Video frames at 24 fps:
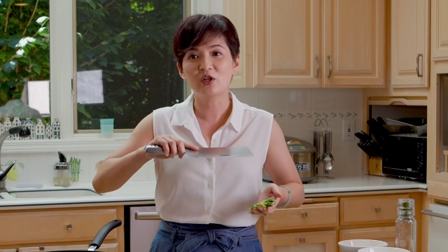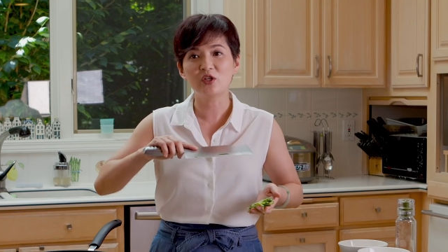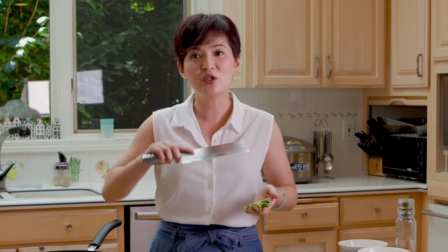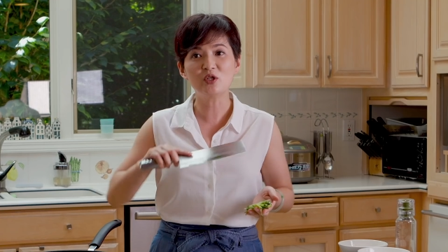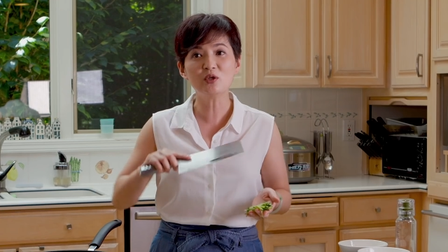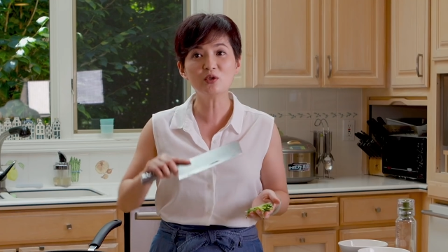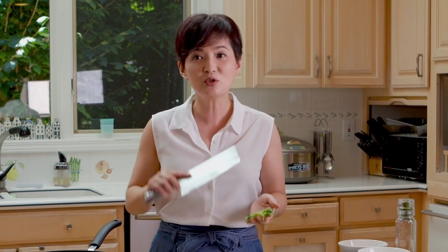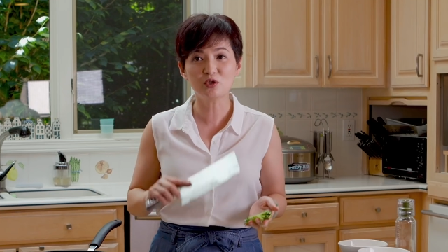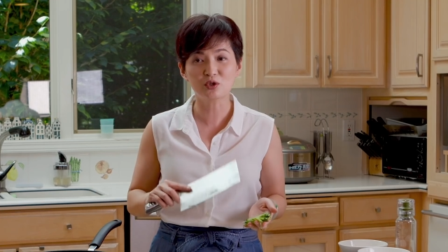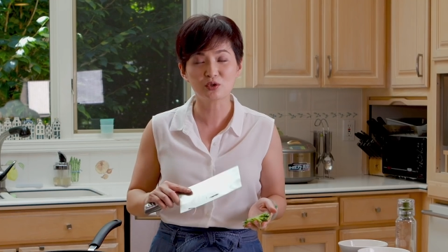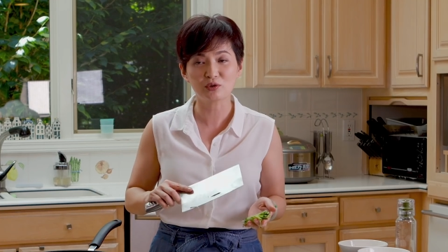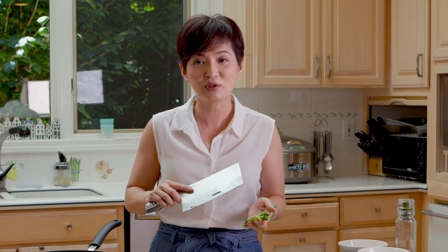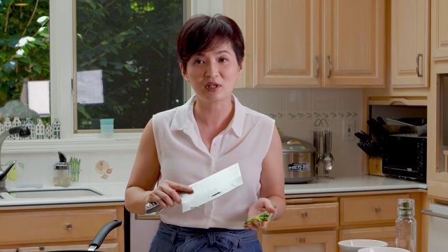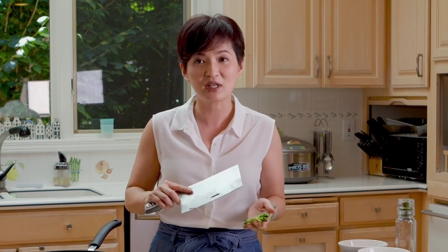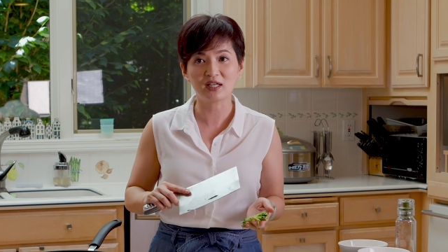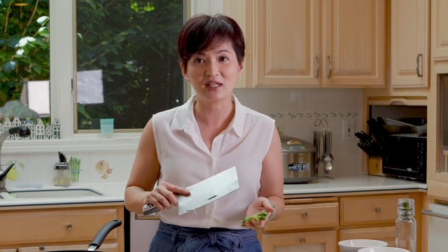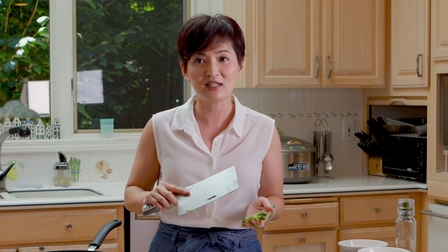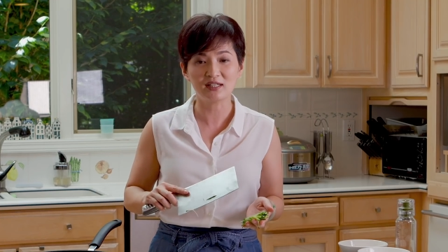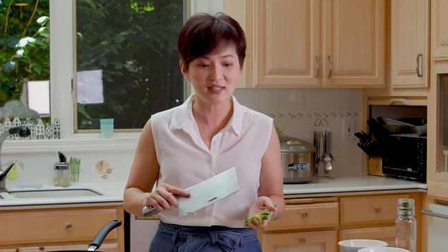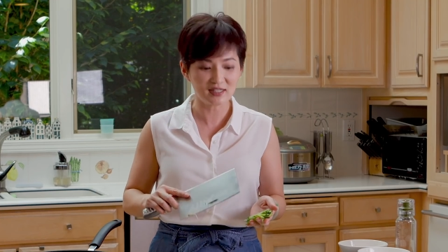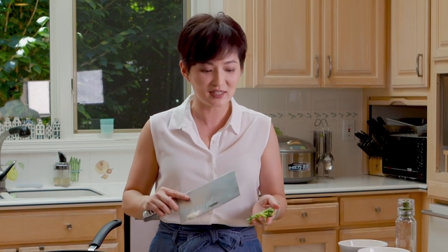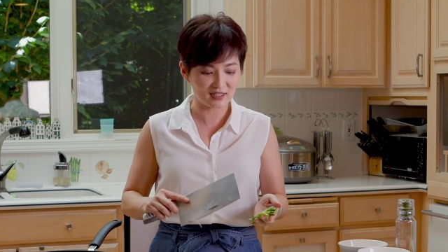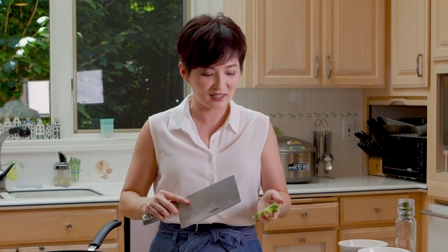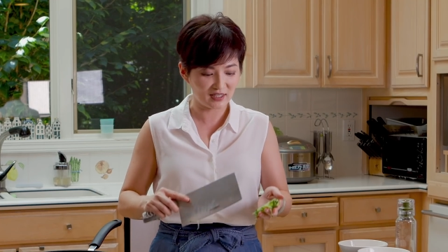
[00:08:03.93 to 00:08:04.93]

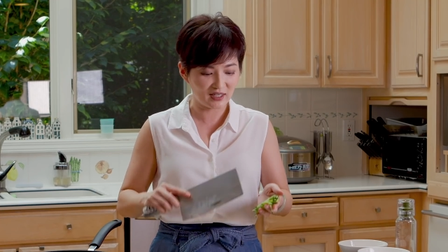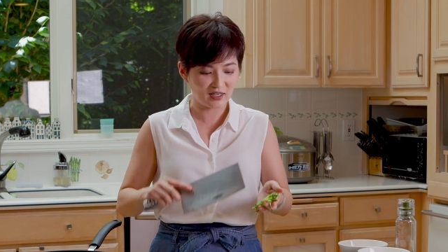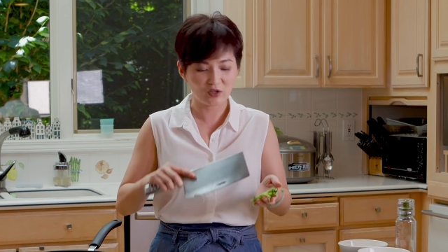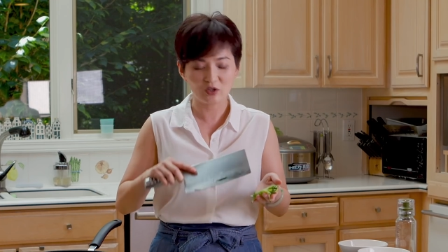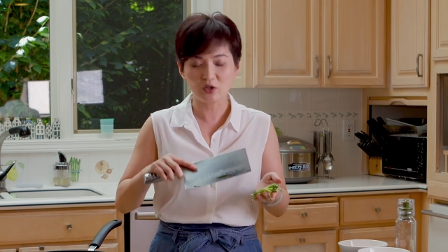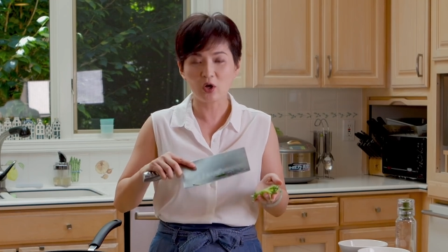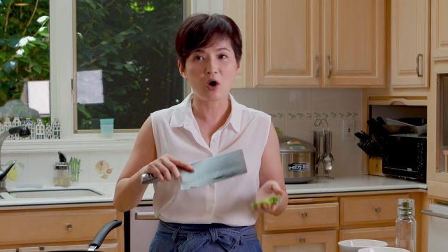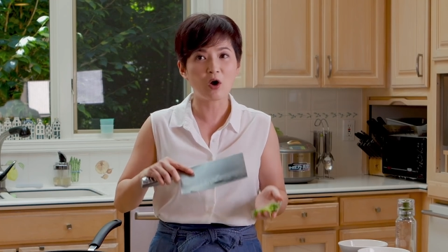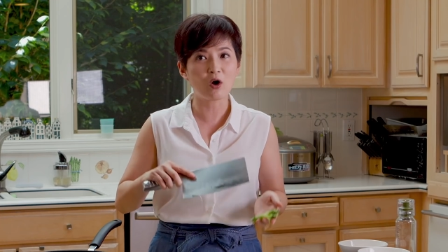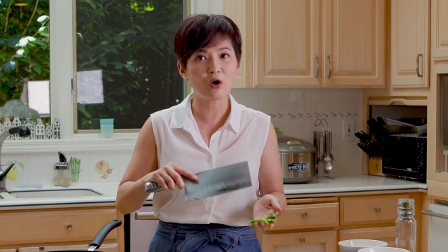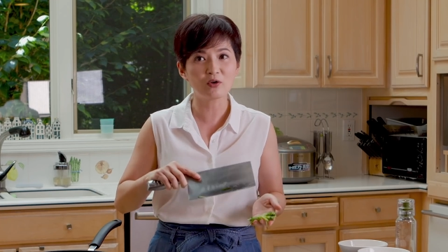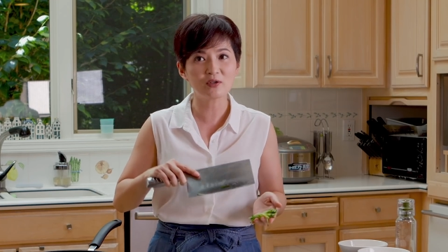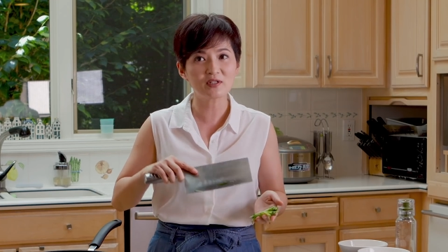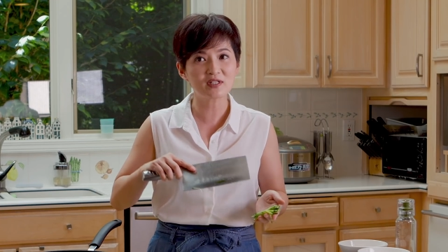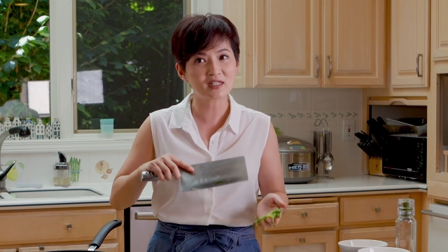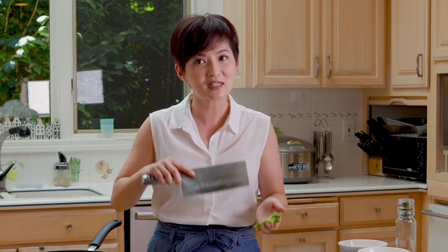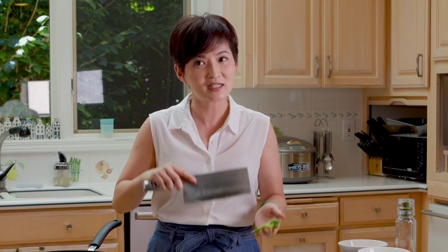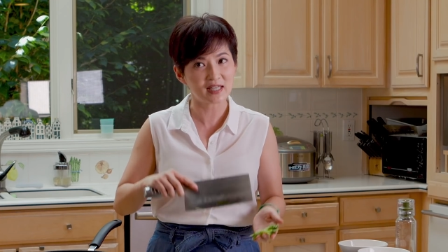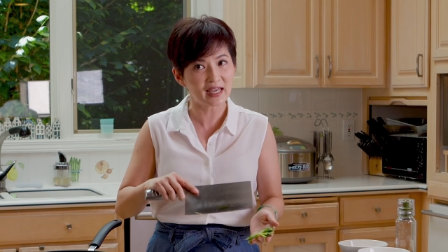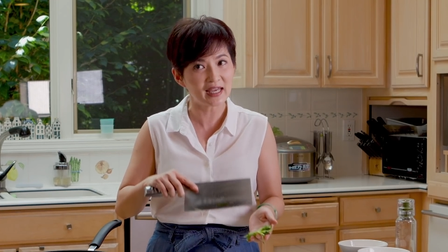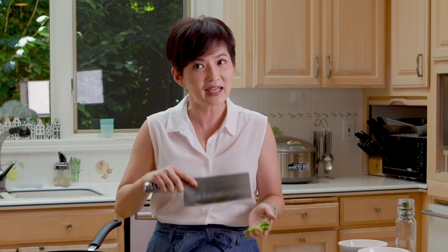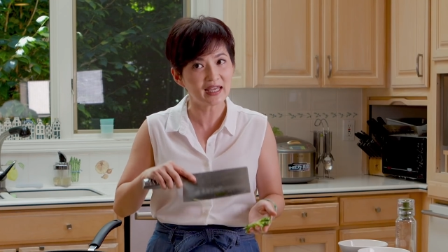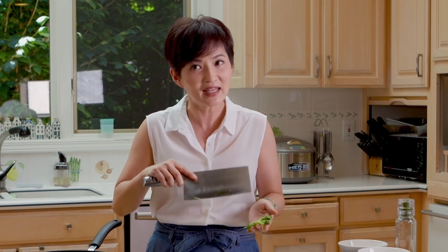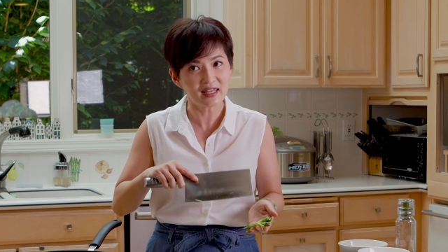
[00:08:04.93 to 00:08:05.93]
nutrients all
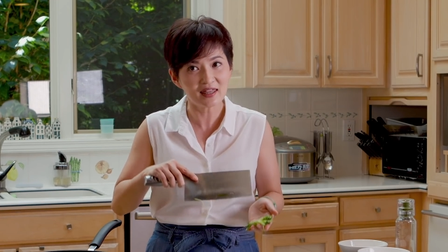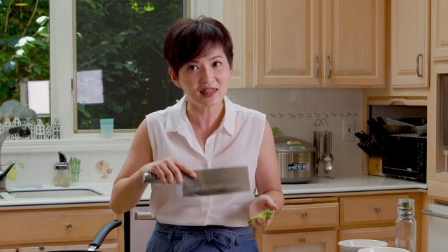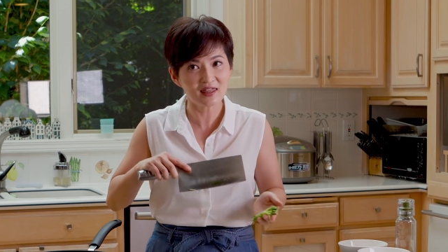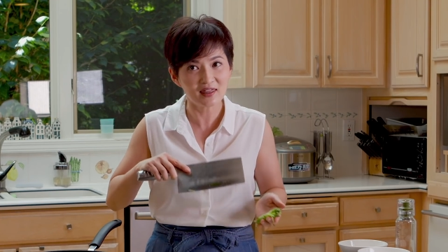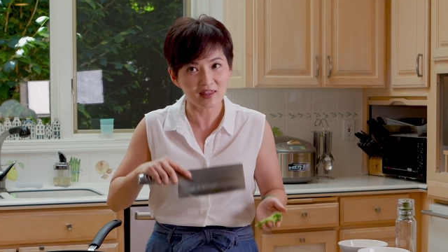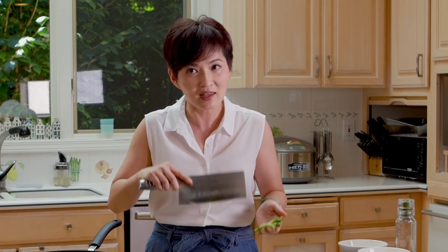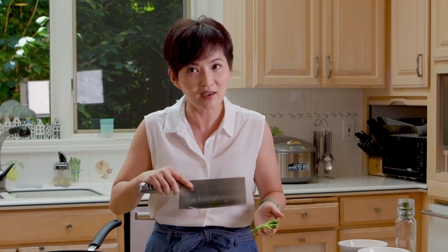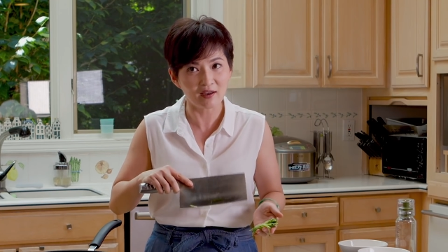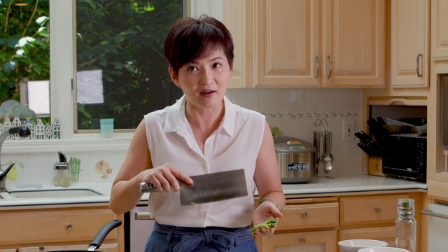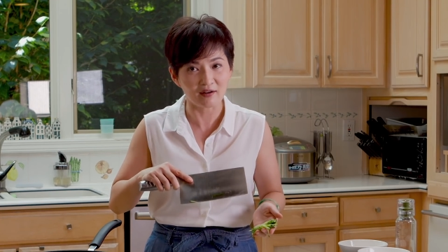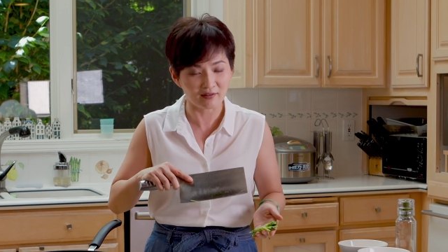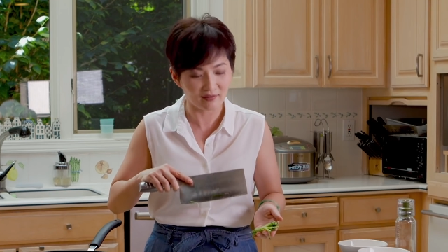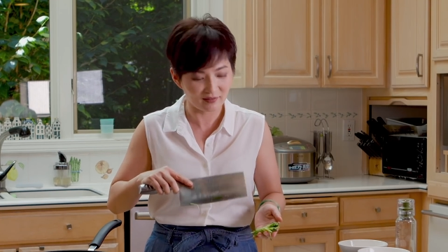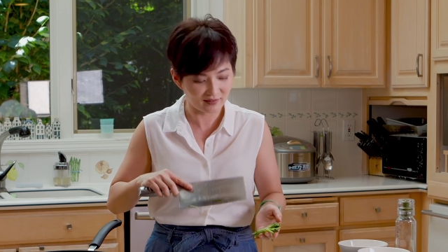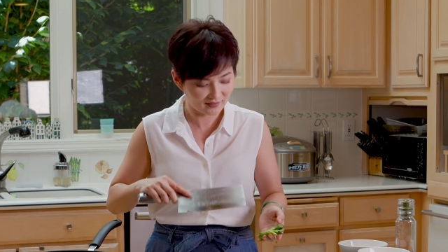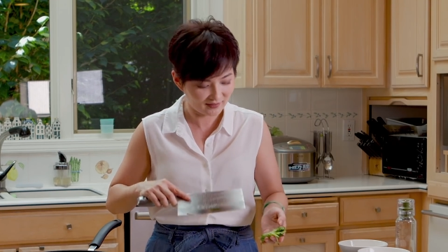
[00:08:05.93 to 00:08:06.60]
stay in there.